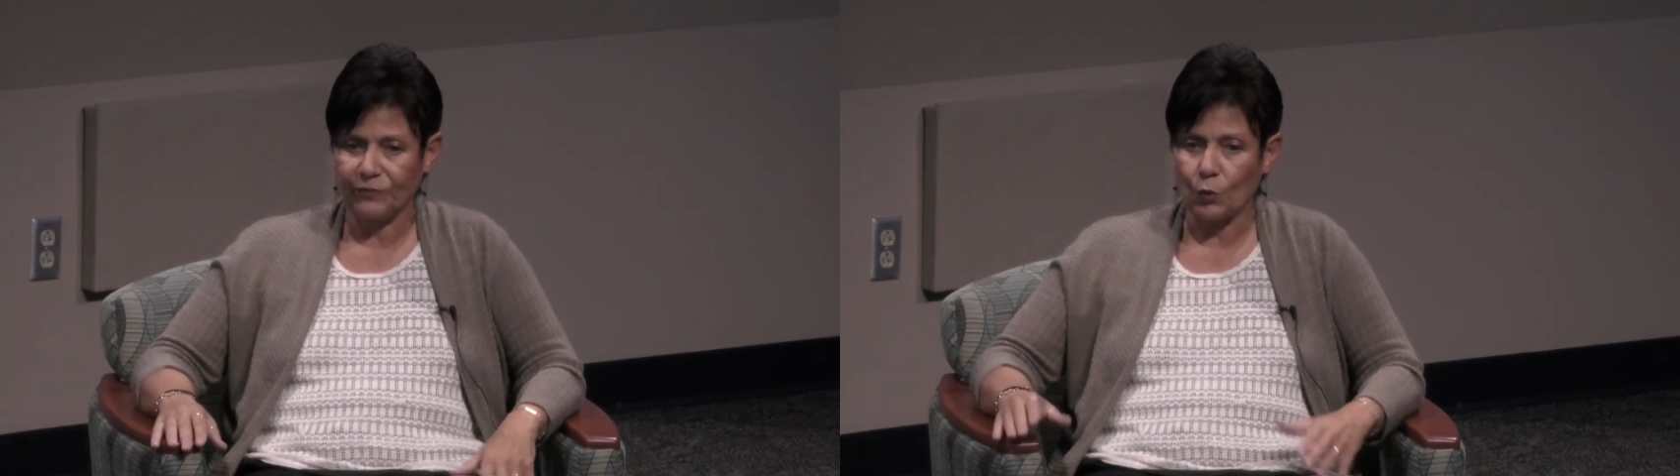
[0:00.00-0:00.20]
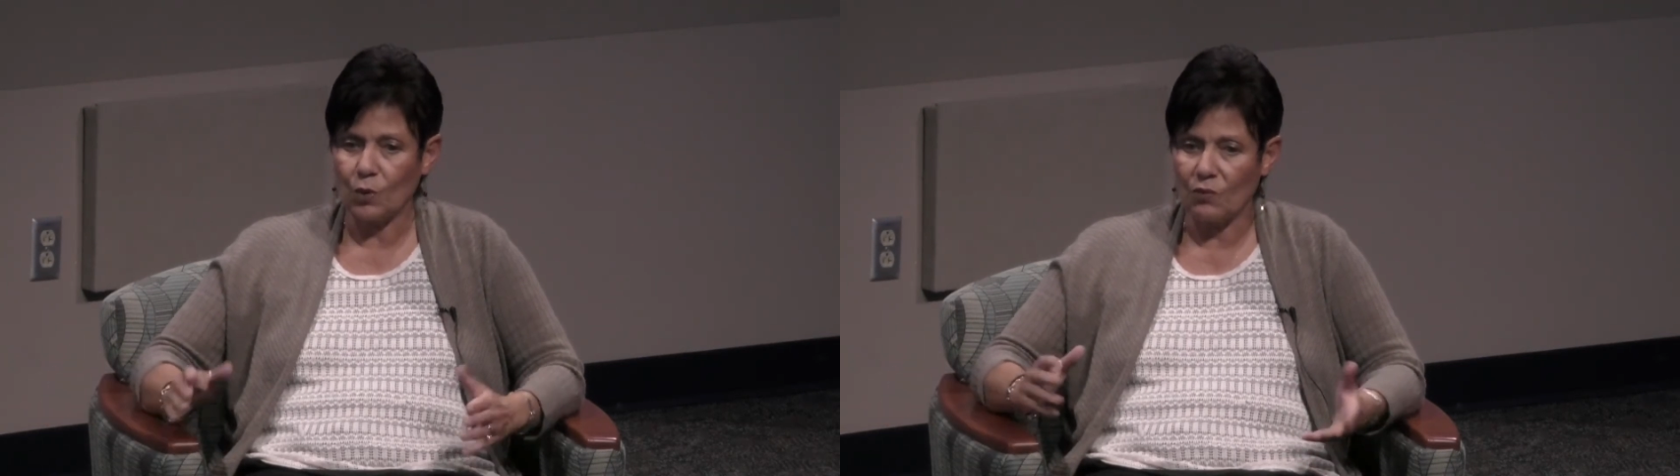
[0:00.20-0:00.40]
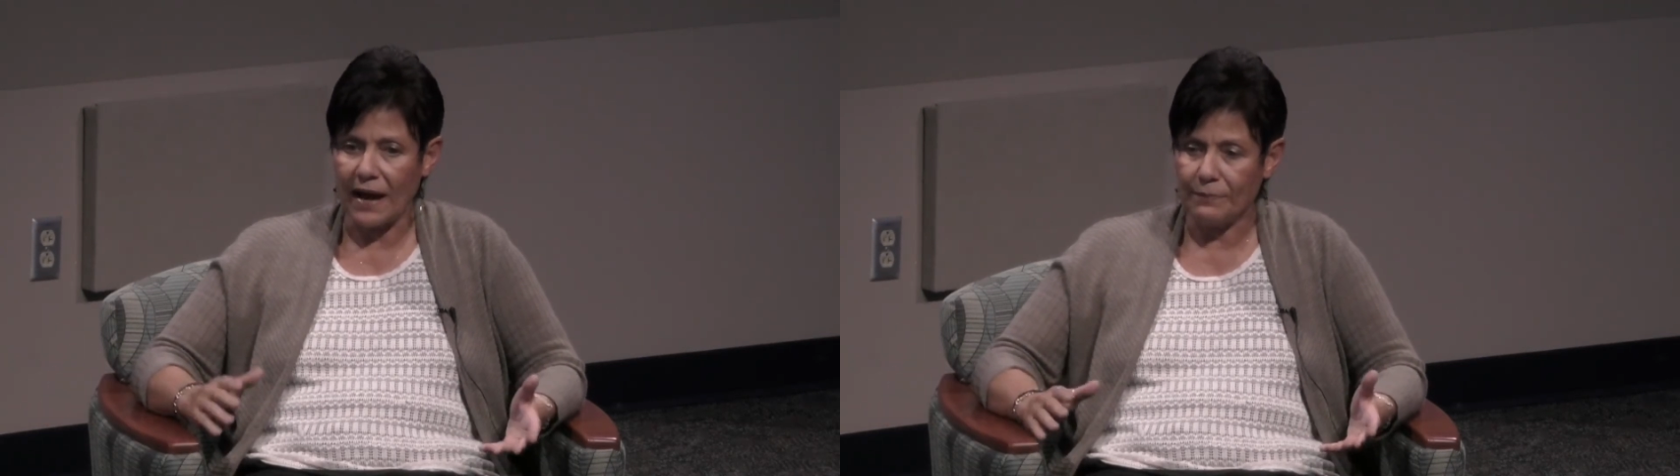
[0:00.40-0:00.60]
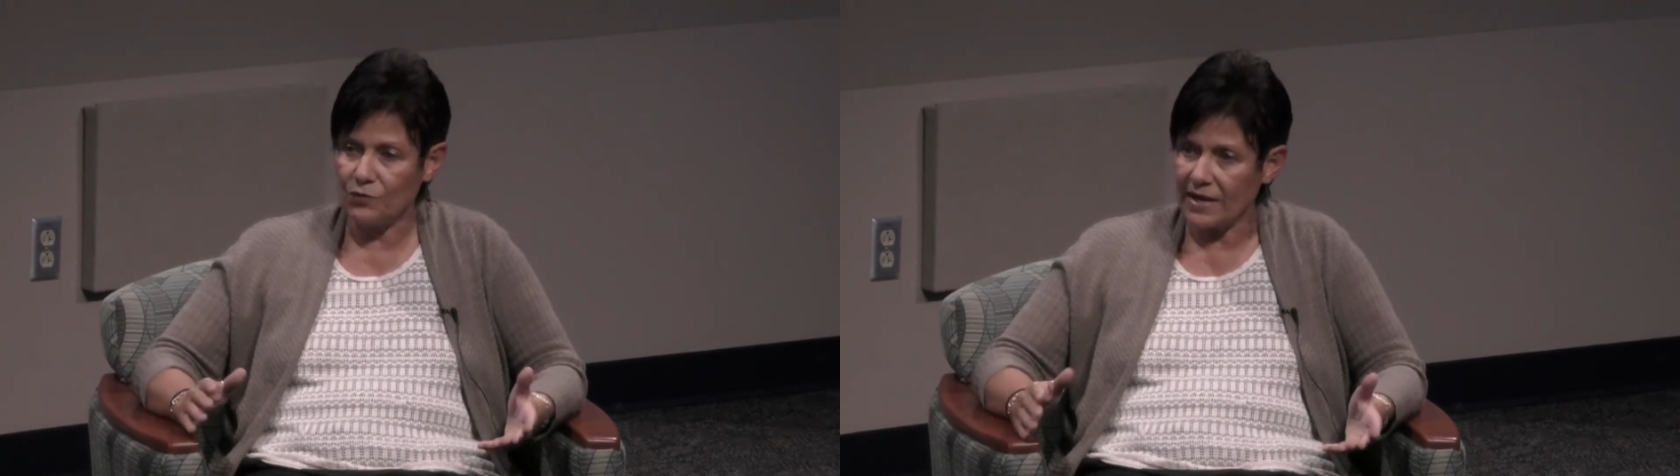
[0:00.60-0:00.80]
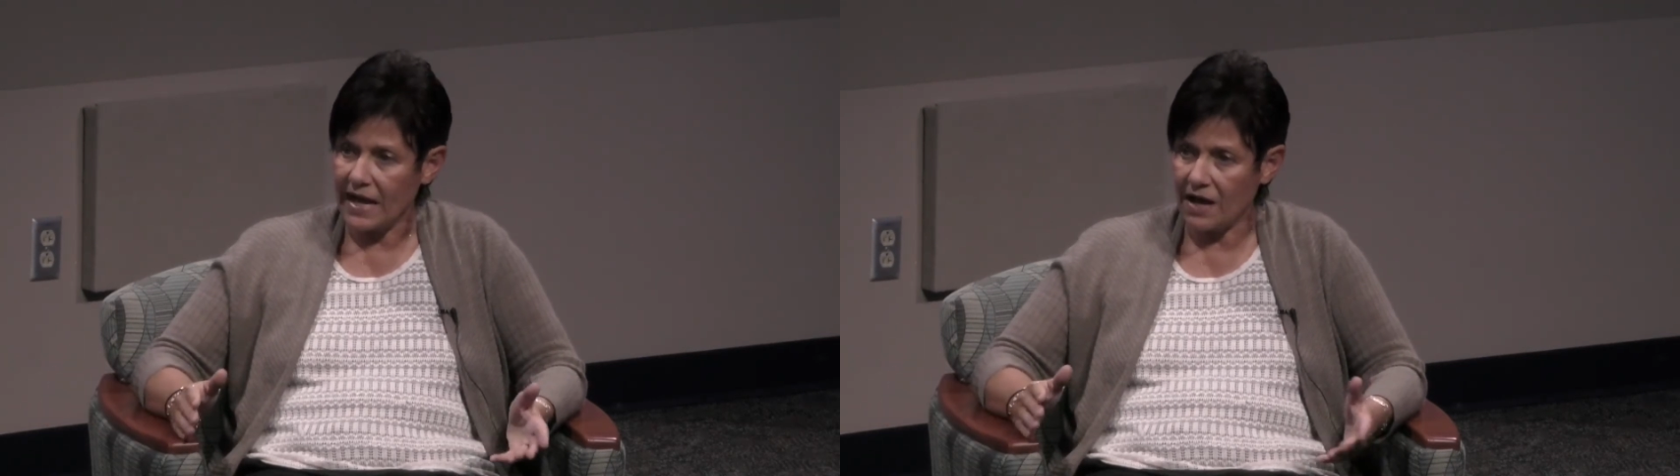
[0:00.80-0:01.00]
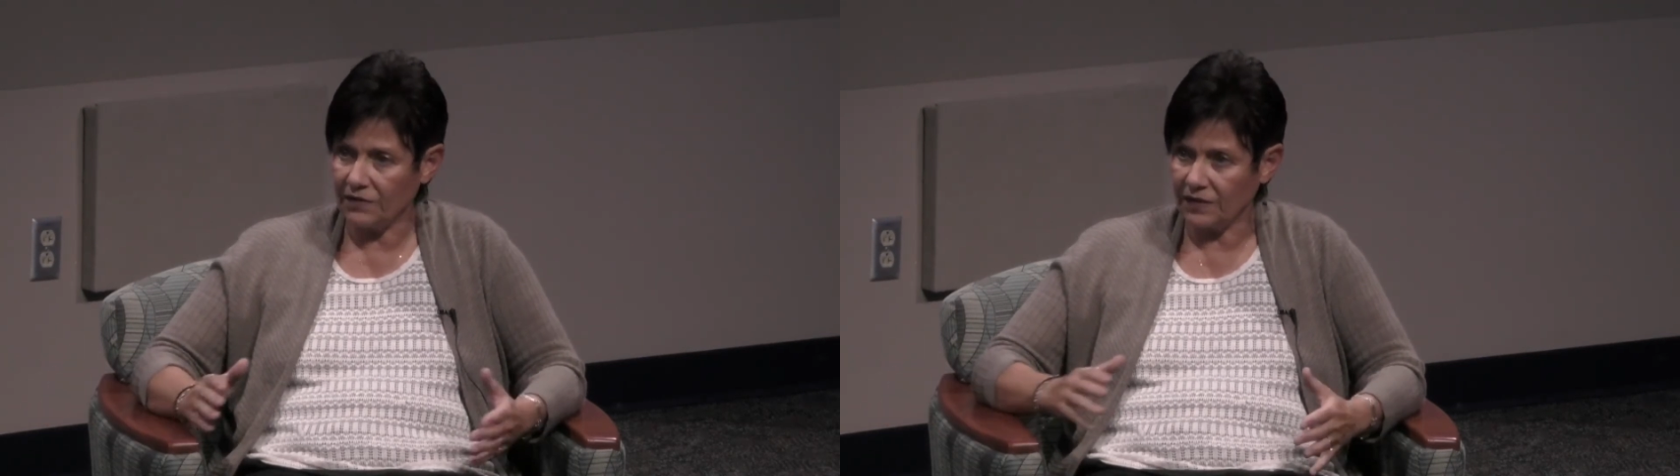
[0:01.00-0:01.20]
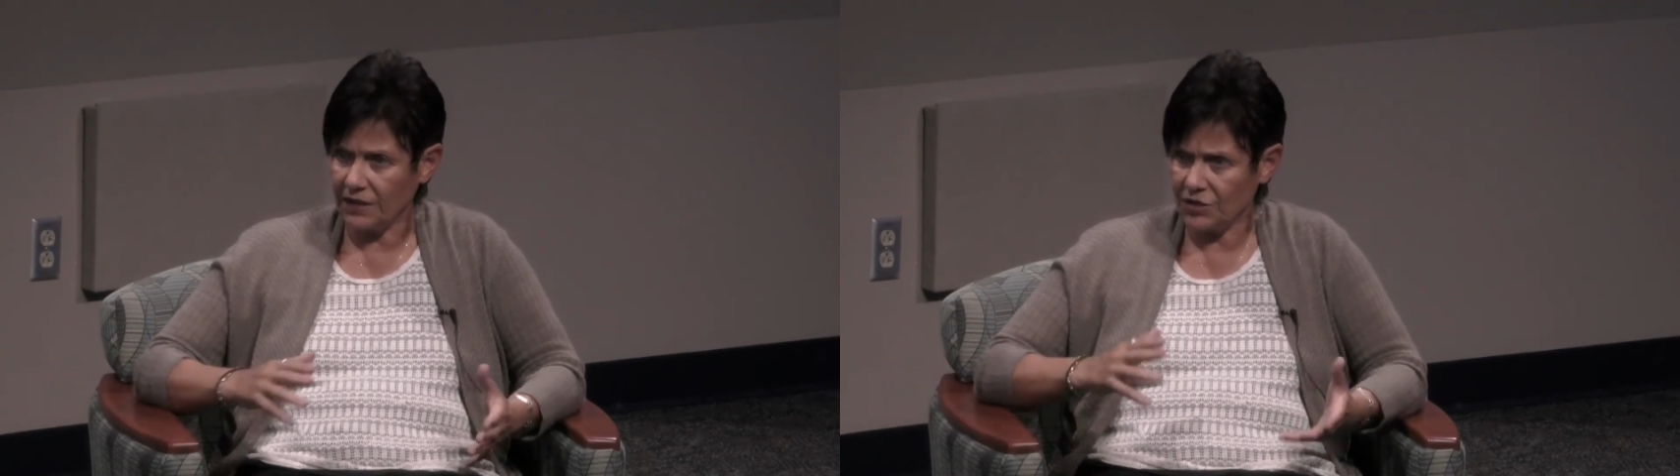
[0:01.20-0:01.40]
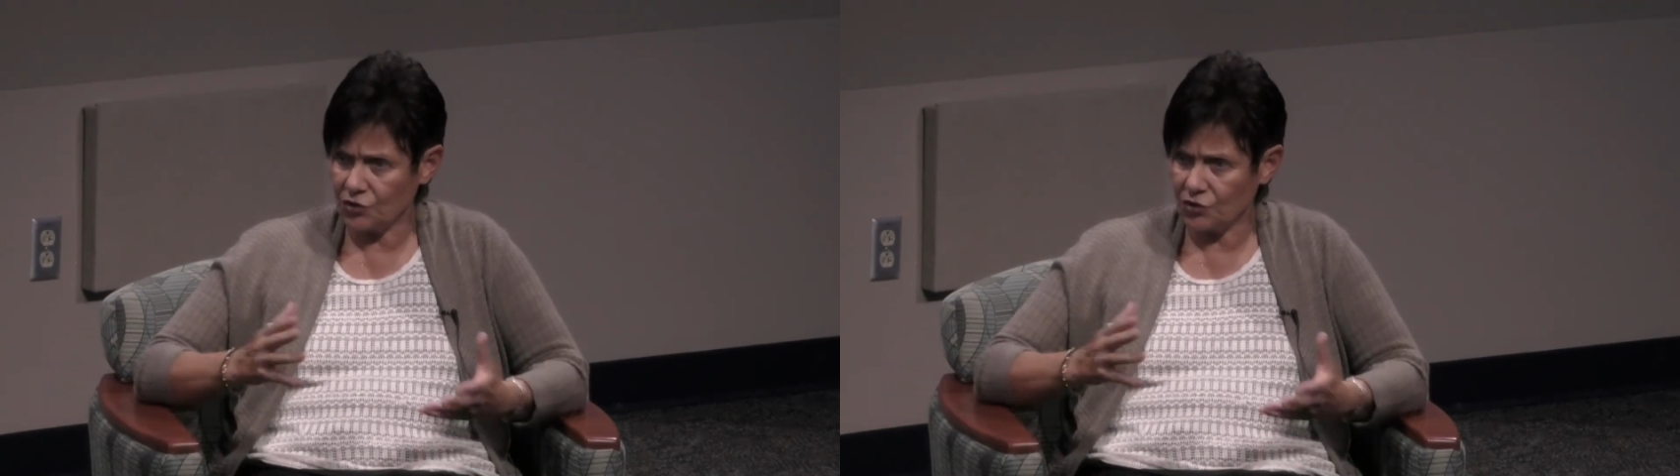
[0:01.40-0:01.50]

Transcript: where rapid rehousing is